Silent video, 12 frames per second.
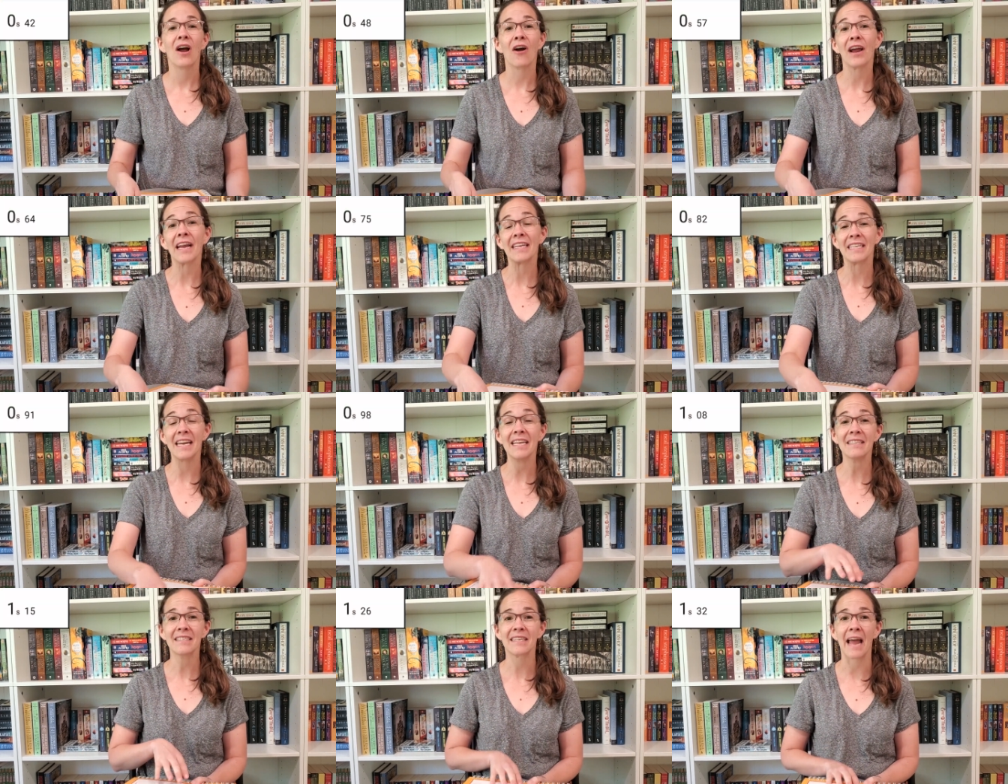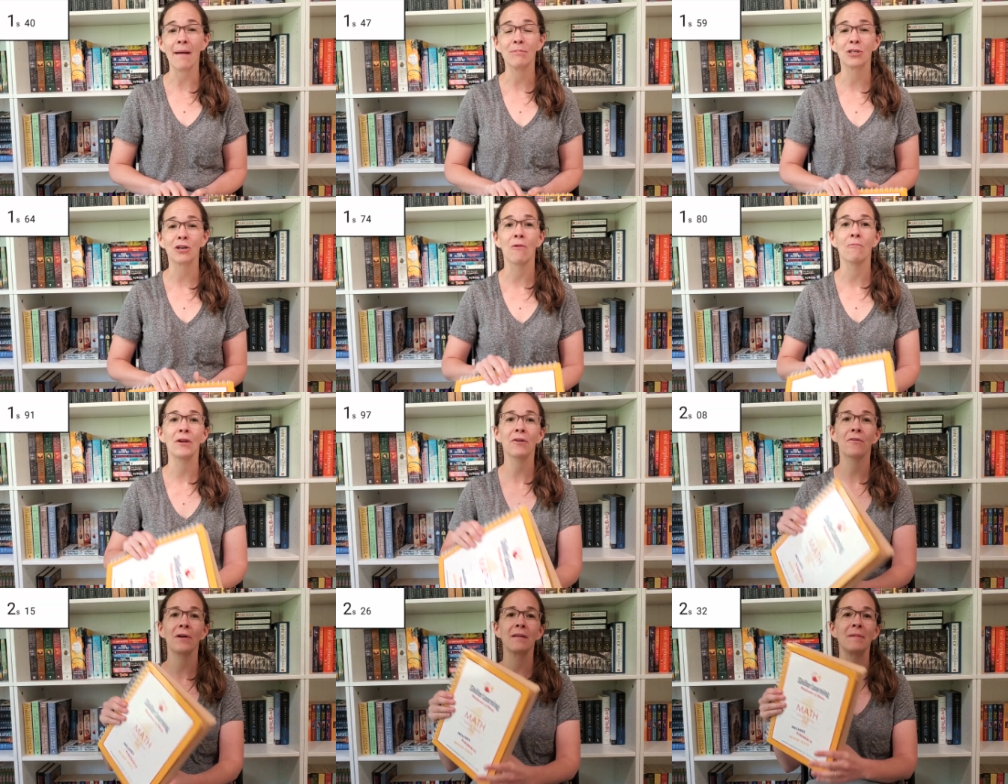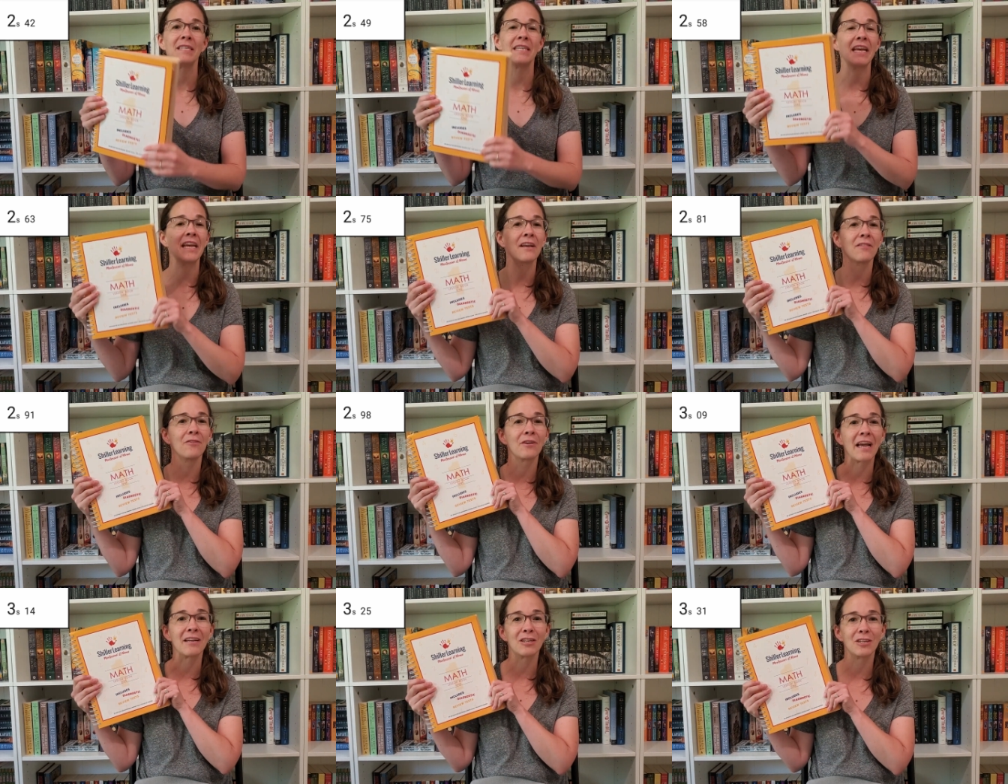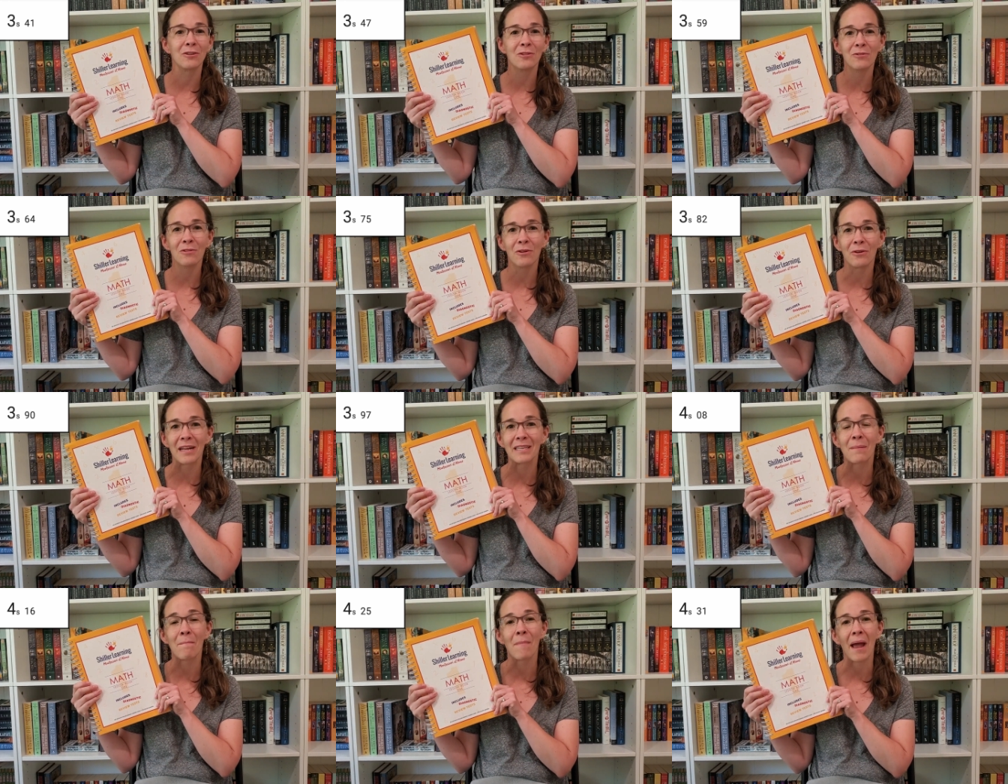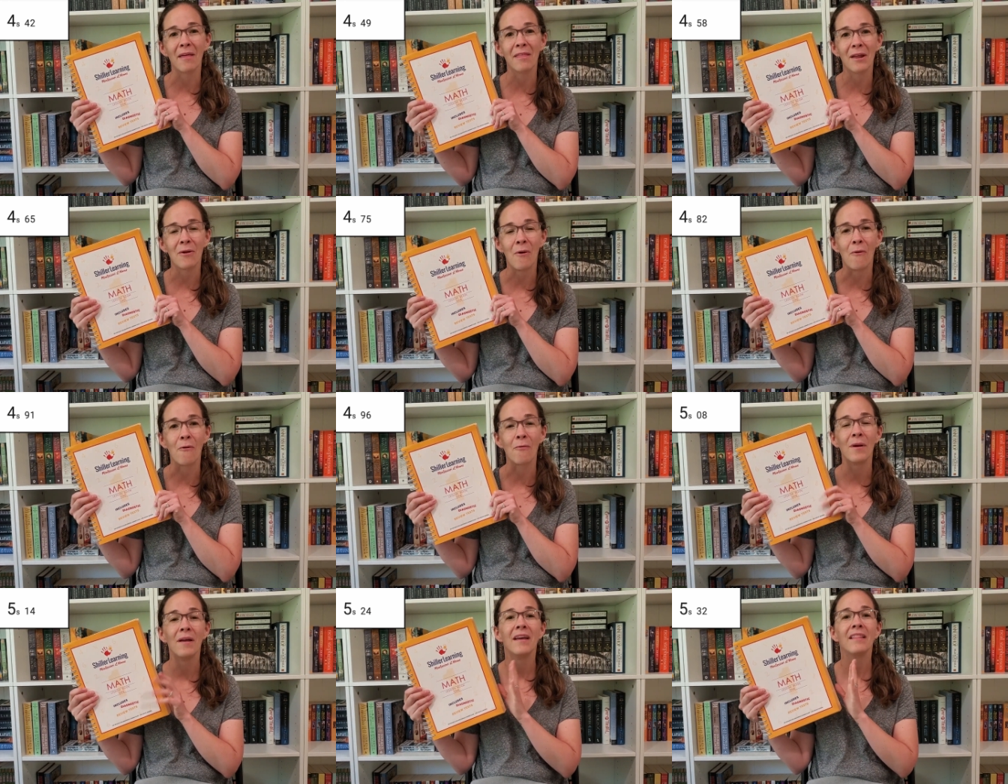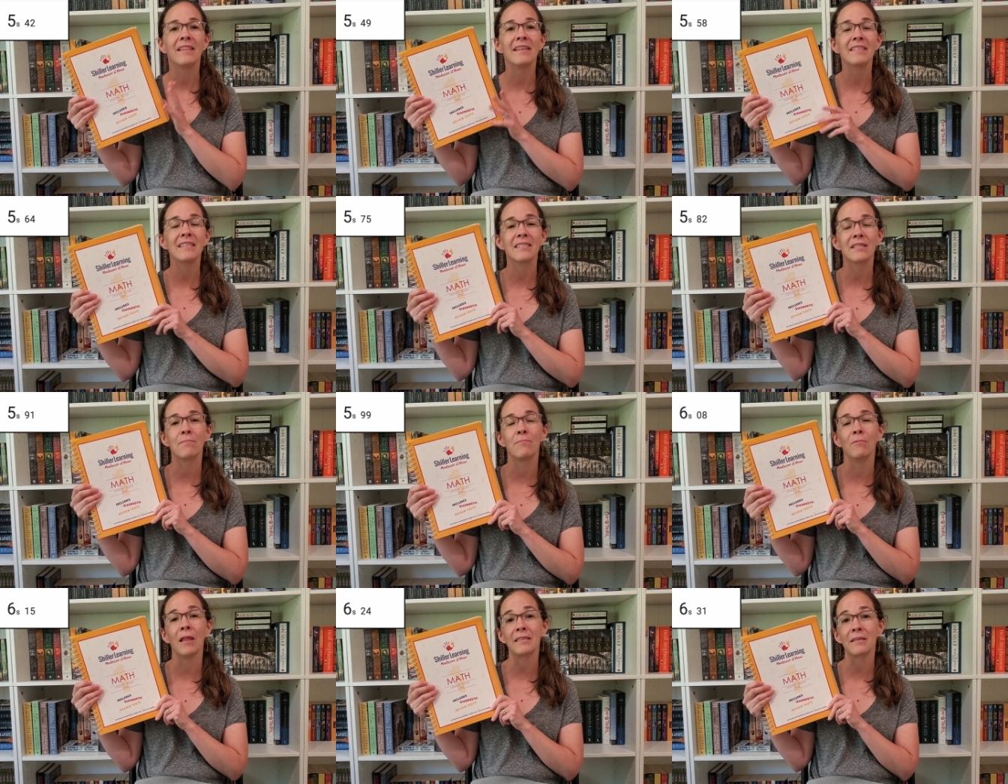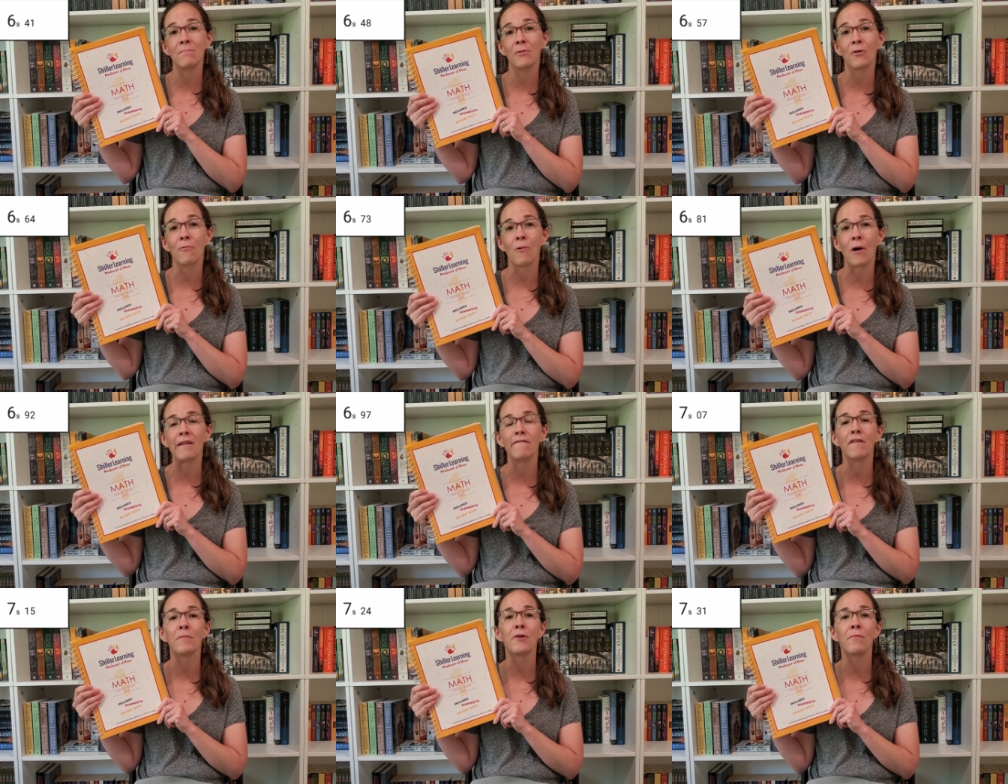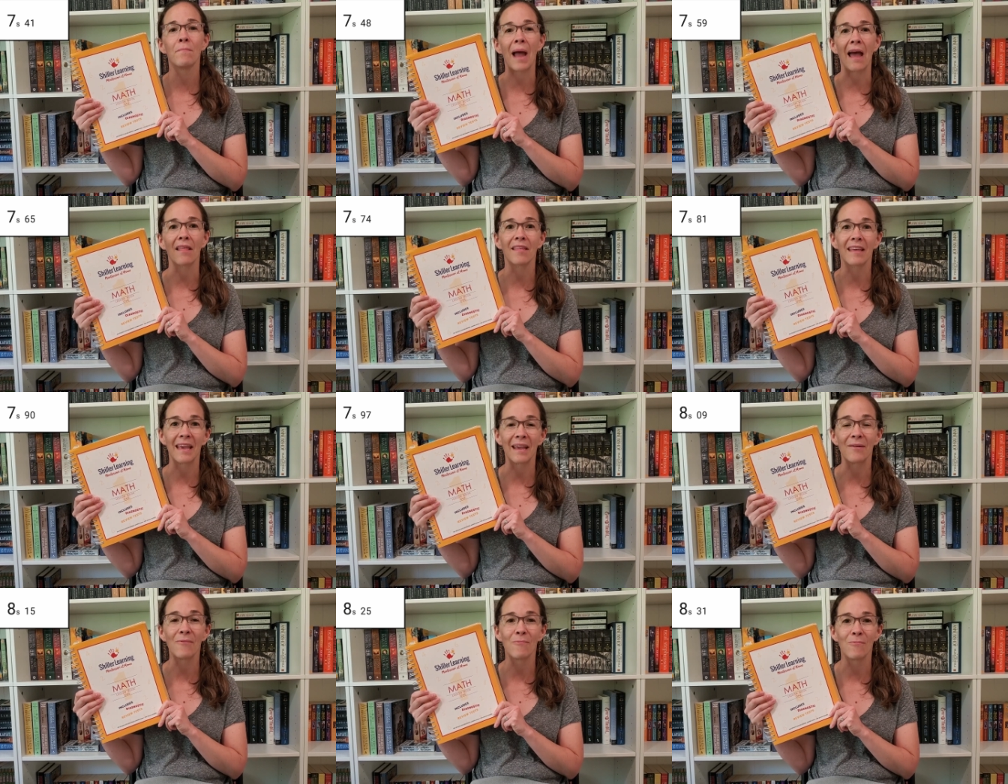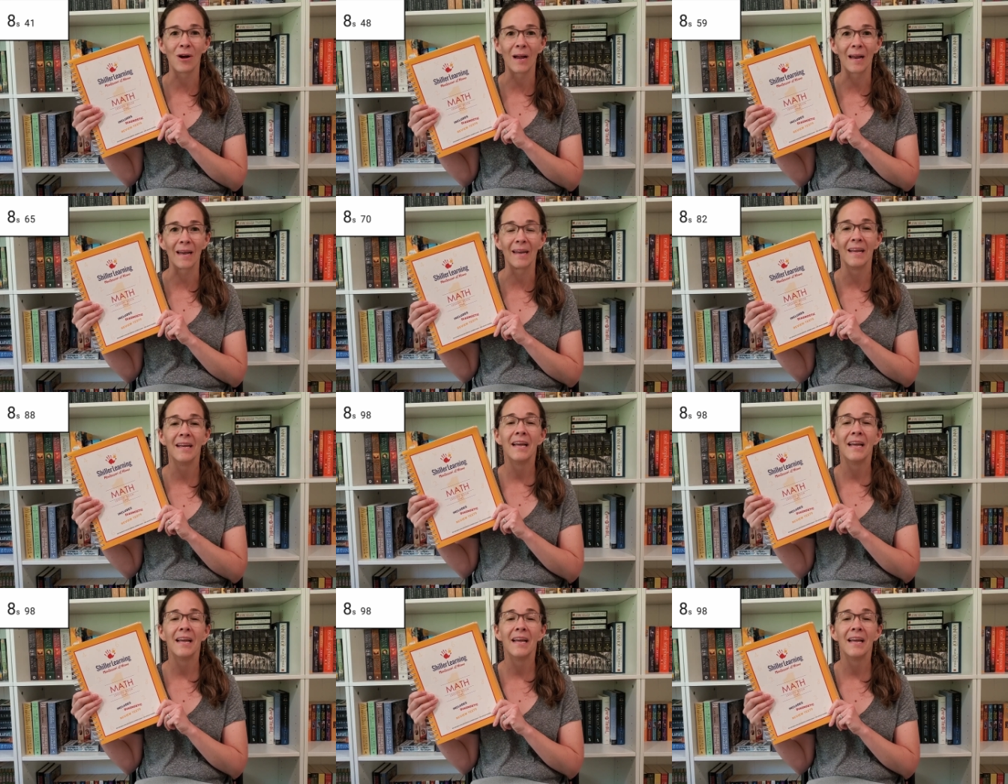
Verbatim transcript: right, in today's snapshot, we are going to be taking a look at Schiller Learning's Math at Home. This is the lesson book one from their Math Kit one.